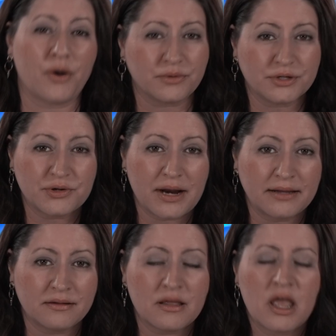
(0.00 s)
go to
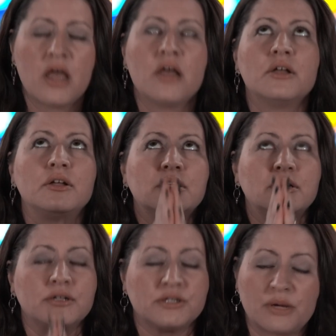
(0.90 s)
trial.
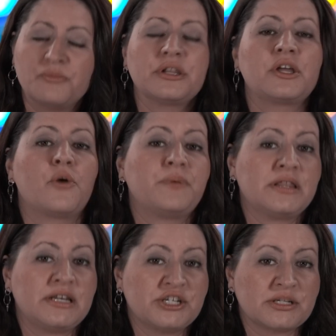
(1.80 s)
So I'm really hoping
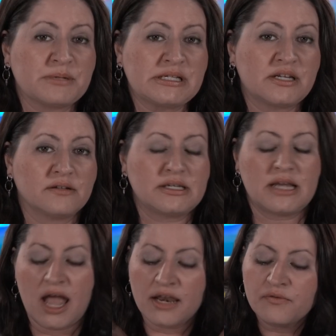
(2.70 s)
that he just pleads
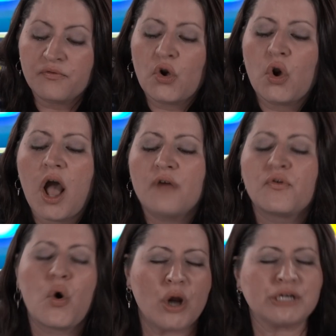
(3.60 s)
guilty. And
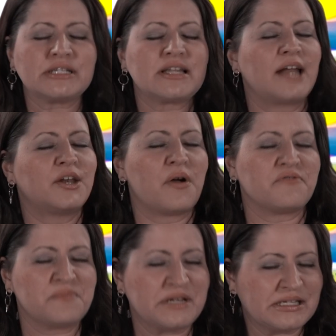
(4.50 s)
of course, I know
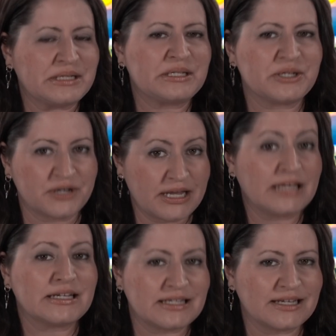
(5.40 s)
everybody's considered
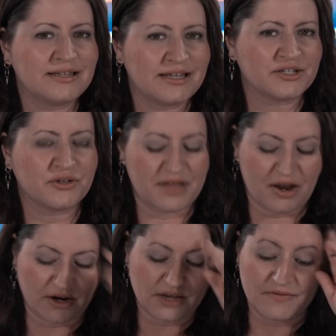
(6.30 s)
innocent until they
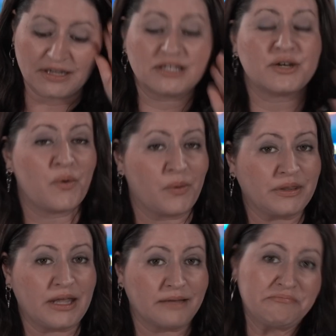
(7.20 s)
are convicted or
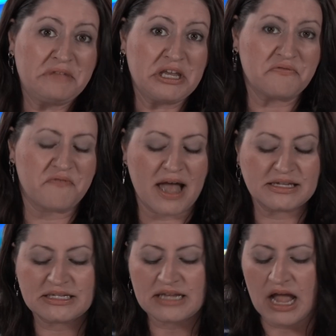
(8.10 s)
they
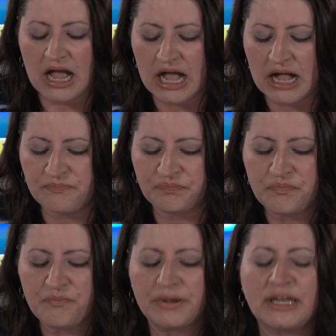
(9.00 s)
confess.
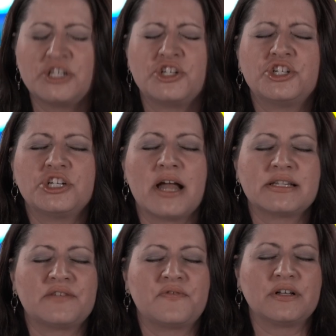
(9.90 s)
But I
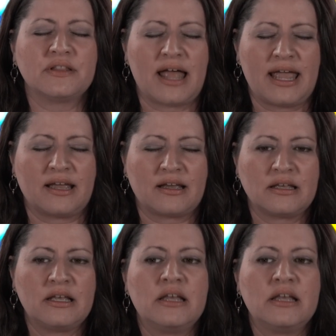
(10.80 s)
just feel like